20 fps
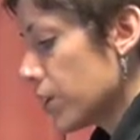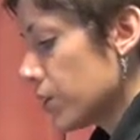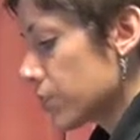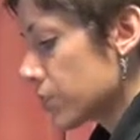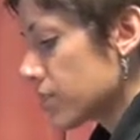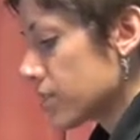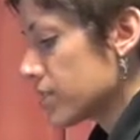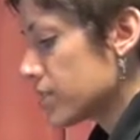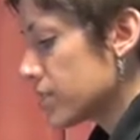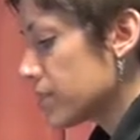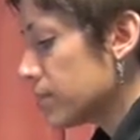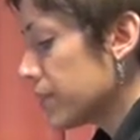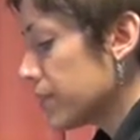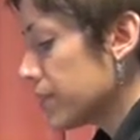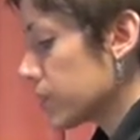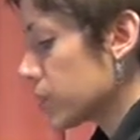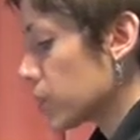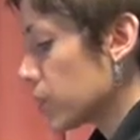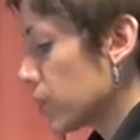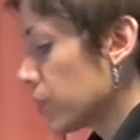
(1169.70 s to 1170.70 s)
So the
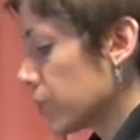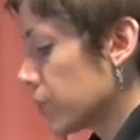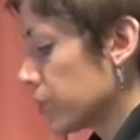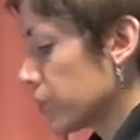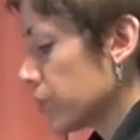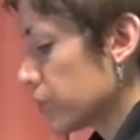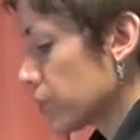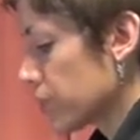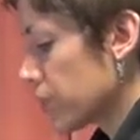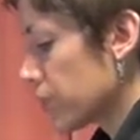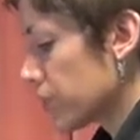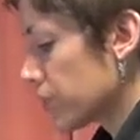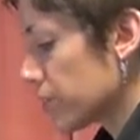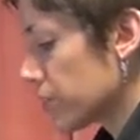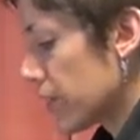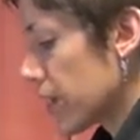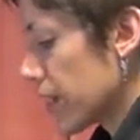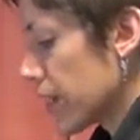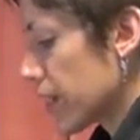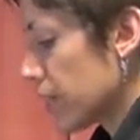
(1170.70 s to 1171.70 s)
siblings will
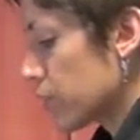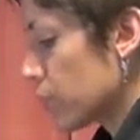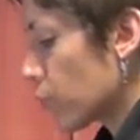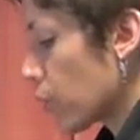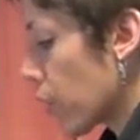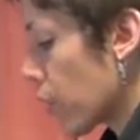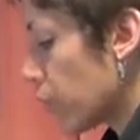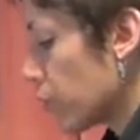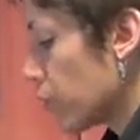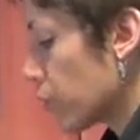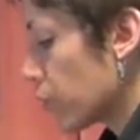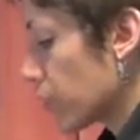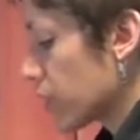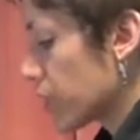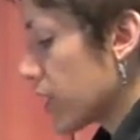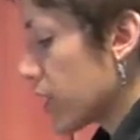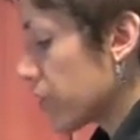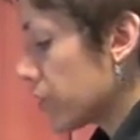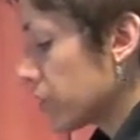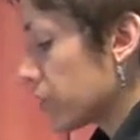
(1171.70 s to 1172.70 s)
disperse and roam for a
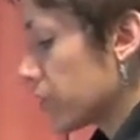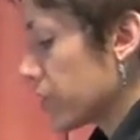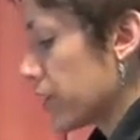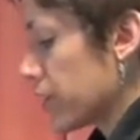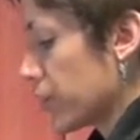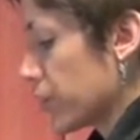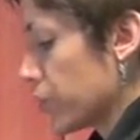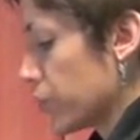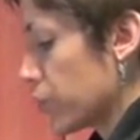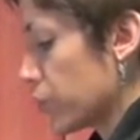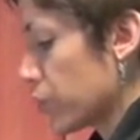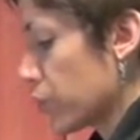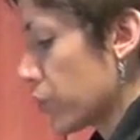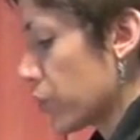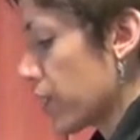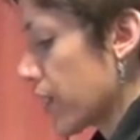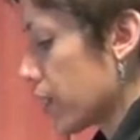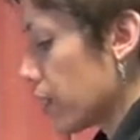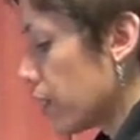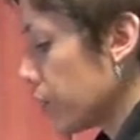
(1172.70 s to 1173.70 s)
couple of years
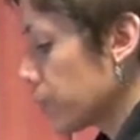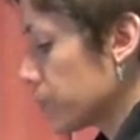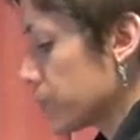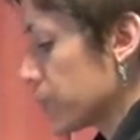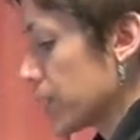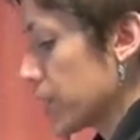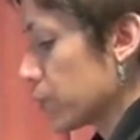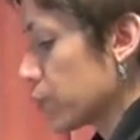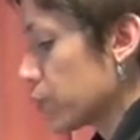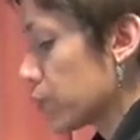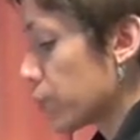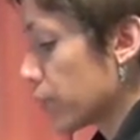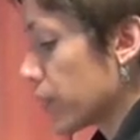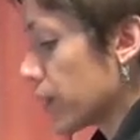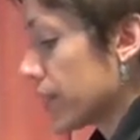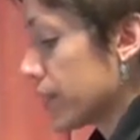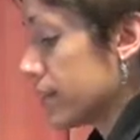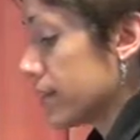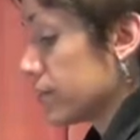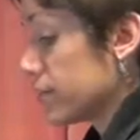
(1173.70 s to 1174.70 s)
before they ultimately will
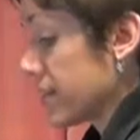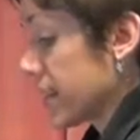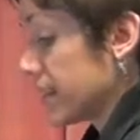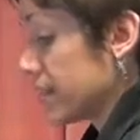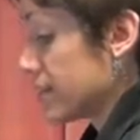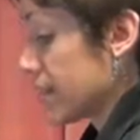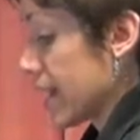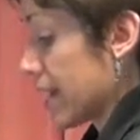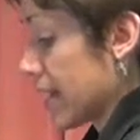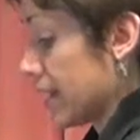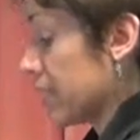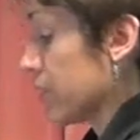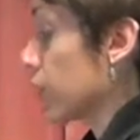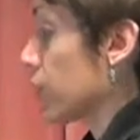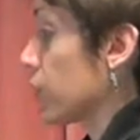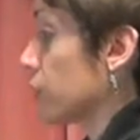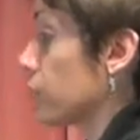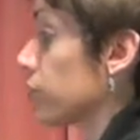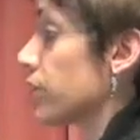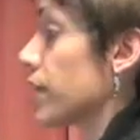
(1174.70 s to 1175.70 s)
find and maintain
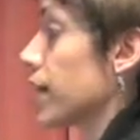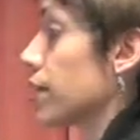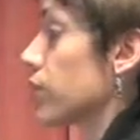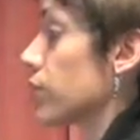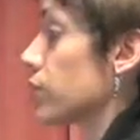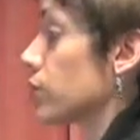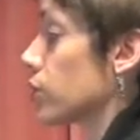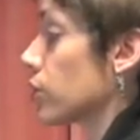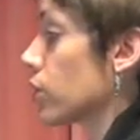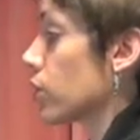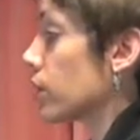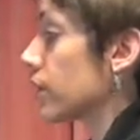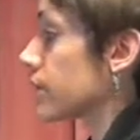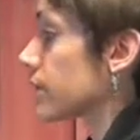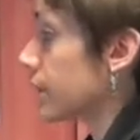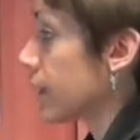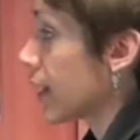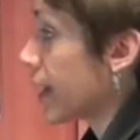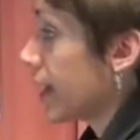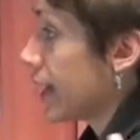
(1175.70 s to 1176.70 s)
their own
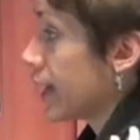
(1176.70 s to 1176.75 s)
territories.